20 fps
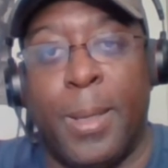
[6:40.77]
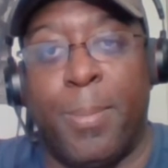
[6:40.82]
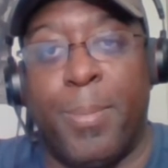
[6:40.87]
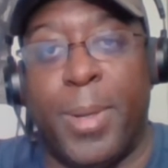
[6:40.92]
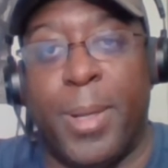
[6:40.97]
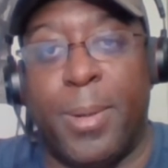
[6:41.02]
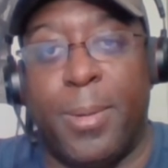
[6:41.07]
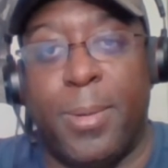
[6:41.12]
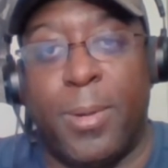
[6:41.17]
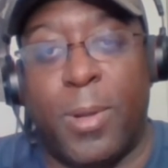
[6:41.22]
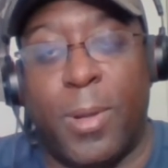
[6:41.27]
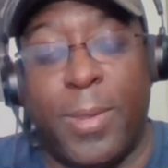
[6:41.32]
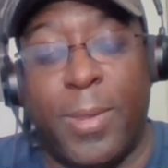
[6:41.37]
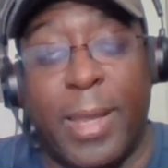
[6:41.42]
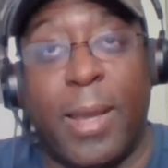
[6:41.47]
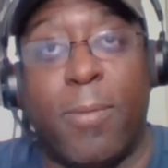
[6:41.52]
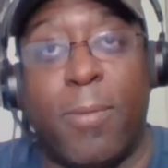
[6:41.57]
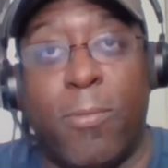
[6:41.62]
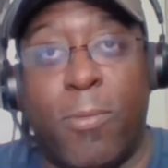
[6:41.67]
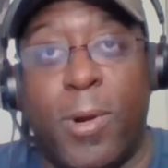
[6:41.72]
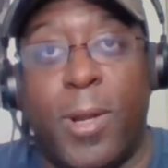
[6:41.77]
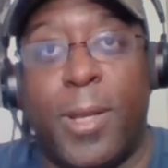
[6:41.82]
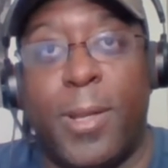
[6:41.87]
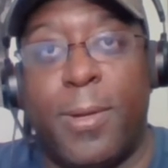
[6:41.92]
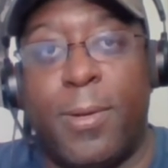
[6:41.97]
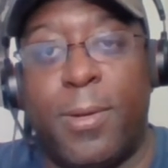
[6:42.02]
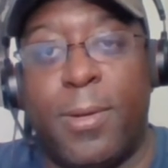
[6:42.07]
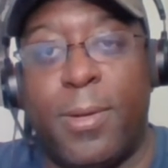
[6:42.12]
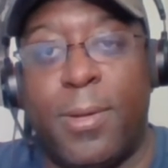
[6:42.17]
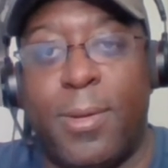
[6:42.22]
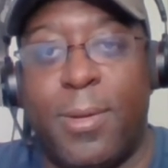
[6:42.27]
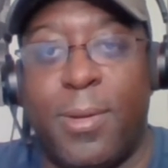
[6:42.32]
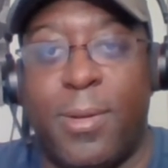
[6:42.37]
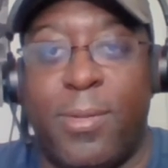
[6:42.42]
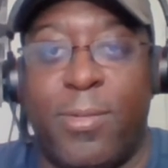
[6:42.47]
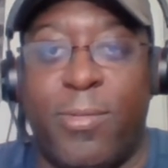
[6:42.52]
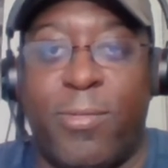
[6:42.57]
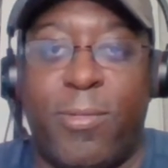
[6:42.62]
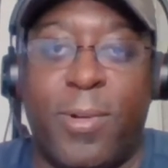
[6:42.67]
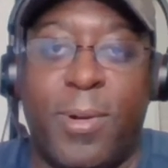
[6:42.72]
But on that run
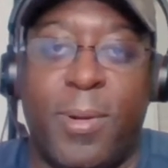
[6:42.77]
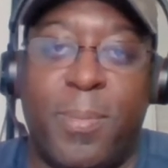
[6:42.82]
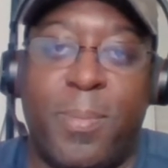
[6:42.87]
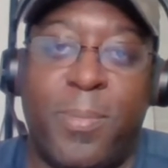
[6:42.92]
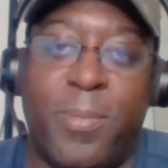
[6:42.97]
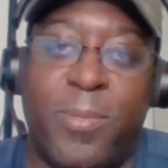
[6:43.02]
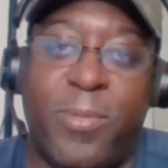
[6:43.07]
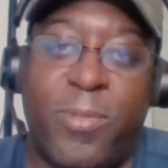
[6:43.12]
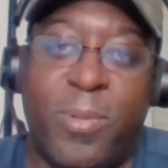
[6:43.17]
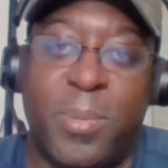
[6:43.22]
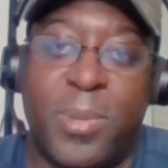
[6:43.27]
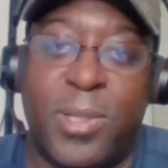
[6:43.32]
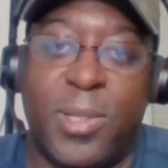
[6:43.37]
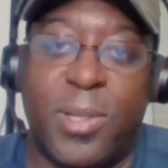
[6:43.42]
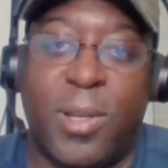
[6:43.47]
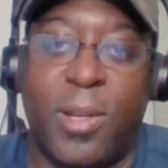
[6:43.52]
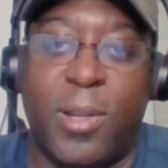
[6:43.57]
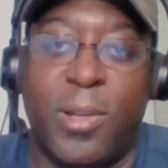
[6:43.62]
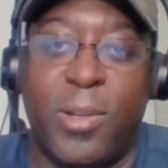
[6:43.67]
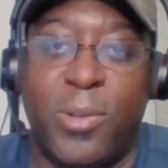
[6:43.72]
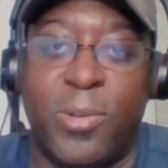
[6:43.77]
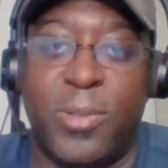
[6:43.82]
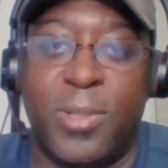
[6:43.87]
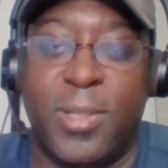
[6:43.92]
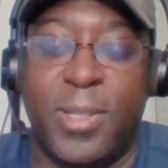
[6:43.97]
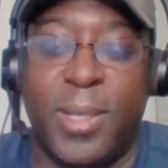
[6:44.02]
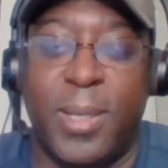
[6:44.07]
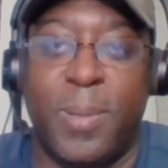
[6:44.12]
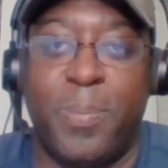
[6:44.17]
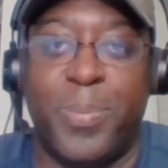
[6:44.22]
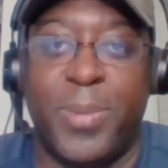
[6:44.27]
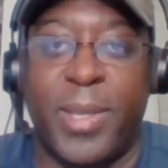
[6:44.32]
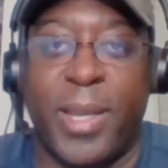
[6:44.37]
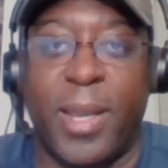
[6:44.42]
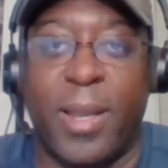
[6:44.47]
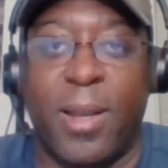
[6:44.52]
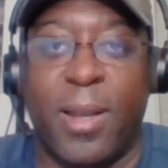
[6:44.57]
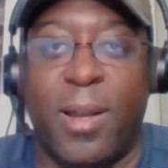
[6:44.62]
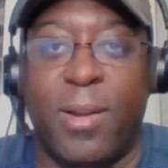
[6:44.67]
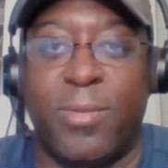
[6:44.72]
from Son, you see him
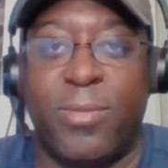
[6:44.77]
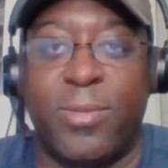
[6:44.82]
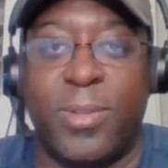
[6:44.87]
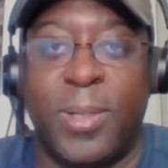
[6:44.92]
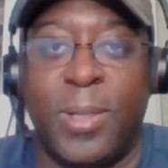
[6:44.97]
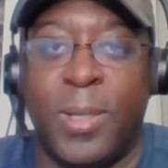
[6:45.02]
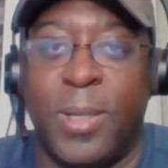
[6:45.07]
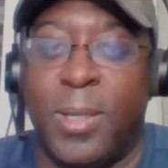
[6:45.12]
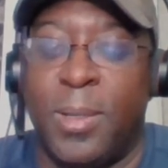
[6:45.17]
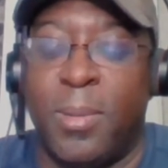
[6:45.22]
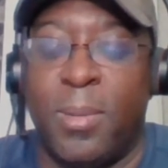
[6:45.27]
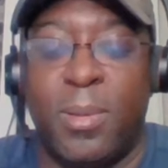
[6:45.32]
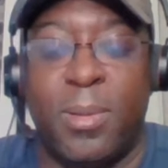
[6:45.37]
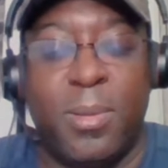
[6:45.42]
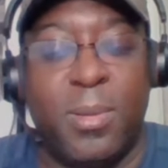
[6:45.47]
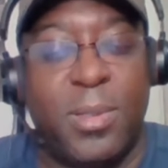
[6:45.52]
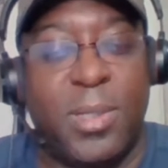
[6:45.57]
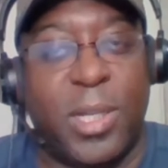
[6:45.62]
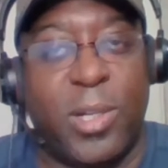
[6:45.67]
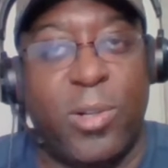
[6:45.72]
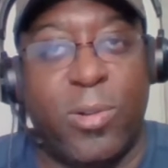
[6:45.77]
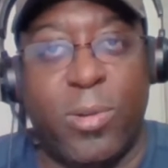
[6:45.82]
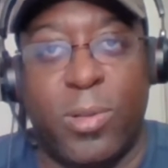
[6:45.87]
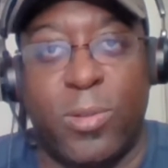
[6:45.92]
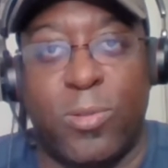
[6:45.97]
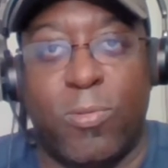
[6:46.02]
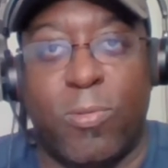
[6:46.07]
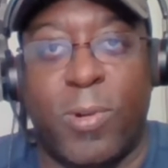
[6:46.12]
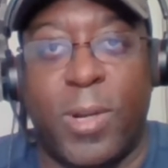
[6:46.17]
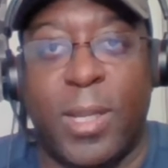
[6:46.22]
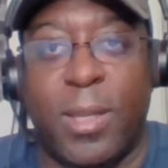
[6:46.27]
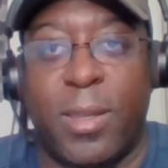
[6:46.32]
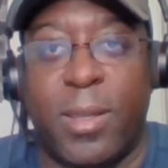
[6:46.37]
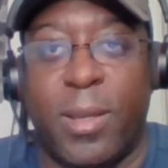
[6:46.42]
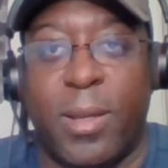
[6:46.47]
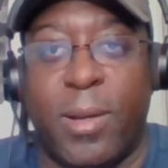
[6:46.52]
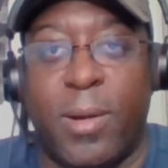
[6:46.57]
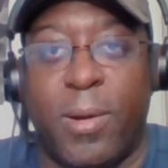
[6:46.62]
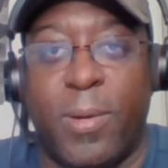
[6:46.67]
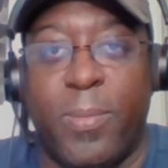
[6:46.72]
take off. Cedric is right
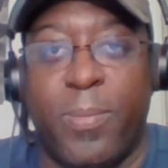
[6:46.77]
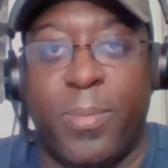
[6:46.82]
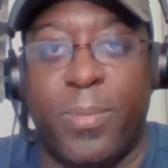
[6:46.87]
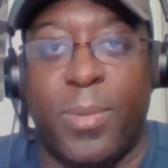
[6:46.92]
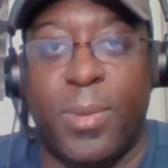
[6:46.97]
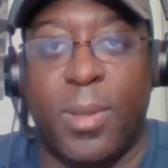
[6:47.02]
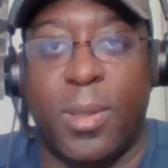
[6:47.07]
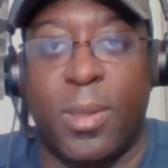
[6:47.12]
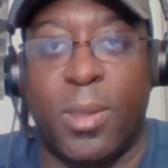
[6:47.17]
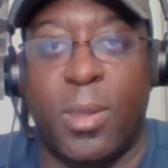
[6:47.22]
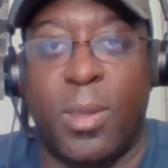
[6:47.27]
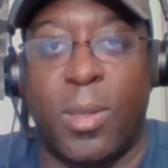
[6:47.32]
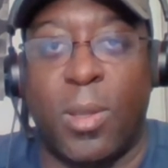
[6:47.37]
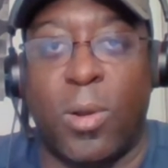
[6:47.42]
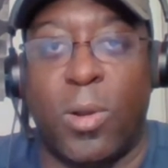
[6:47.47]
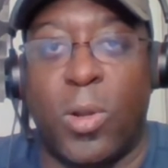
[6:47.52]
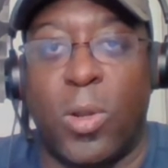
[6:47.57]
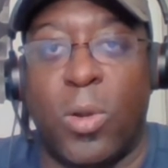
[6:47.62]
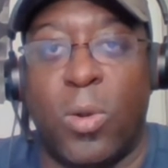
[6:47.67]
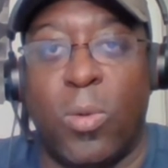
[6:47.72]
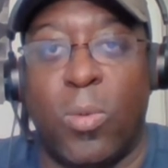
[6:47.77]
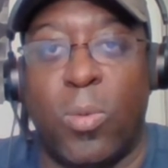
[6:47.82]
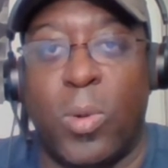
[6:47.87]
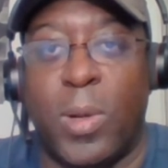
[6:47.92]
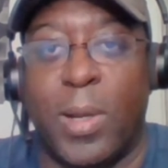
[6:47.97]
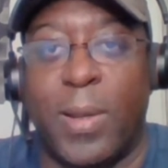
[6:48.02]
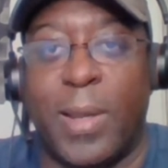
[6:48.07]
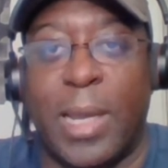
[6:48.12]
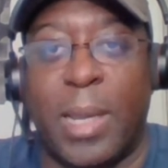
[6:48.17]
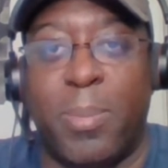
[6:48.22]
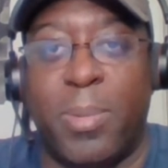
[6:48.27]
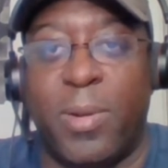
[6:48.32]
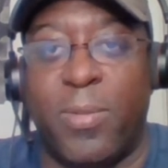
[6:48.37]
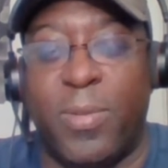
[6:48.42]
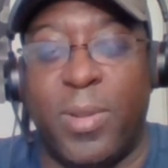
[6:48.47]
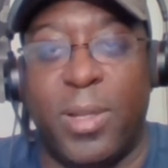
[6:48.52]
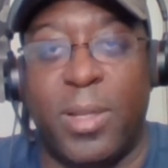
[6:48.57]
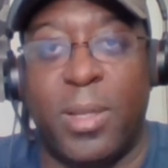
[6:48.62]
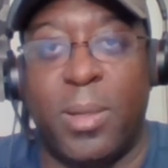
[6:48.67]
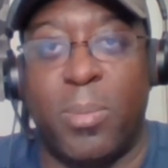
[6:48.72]
there. Don't know what would have happened if
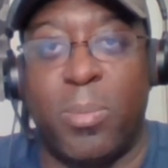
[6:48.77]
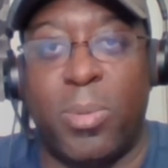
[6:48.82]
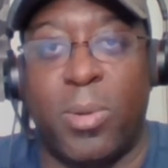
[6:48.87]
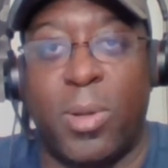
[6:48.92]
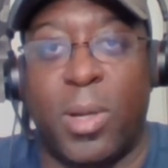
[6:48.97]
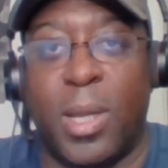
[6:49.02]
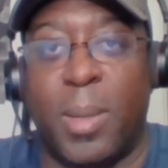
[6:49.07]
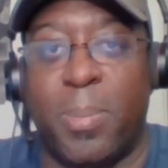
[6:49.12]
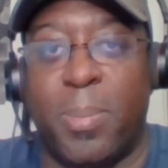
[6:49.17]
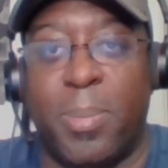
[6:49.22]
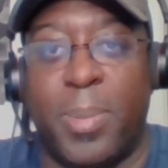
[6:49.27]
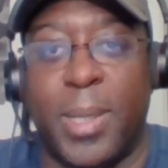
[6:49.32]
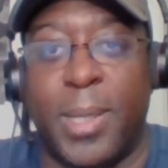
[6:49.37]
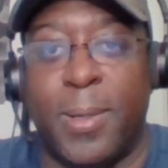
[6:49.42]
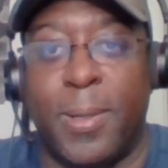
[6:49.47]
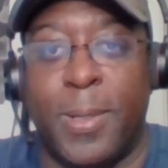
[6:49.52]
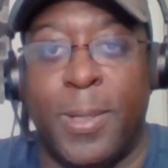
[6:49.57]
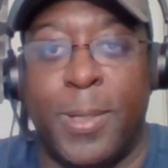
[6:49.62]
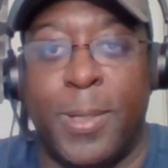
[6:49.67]
he didn't pull up, but